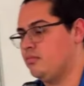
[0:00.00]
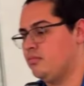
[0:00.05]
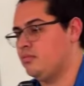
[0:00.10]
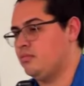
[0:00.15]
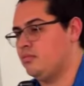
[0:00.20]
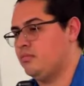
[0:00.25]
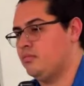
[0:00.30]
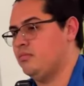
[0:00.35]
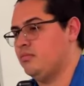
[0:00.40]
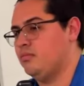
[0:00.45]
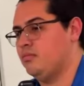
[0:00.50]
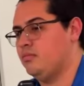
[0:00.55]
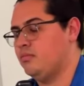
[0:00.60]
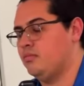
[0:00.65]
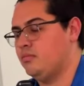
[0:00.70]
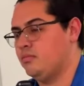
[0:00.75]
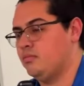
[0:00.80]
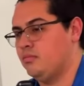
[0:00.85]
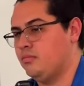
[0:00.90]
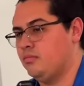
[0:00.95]

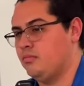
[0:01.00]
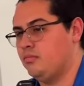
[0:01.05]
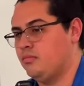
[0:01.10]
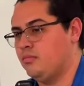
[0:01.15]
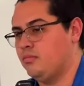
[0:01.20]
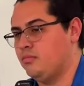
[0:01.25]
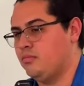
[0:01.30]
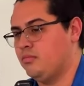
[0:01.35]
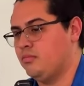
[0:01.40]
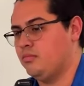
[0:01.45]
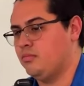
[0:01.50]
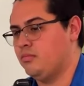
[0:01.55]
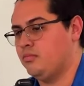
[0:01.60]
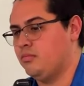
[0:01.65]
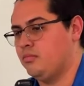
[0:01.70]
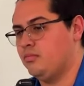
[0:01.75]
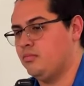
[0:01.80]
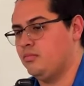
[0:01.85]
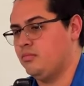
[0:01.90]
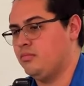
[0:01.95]

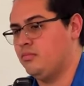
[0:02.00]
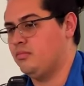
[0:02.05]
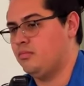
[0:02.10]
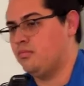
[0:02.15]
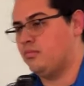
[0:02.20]
No one is speaking in this clip.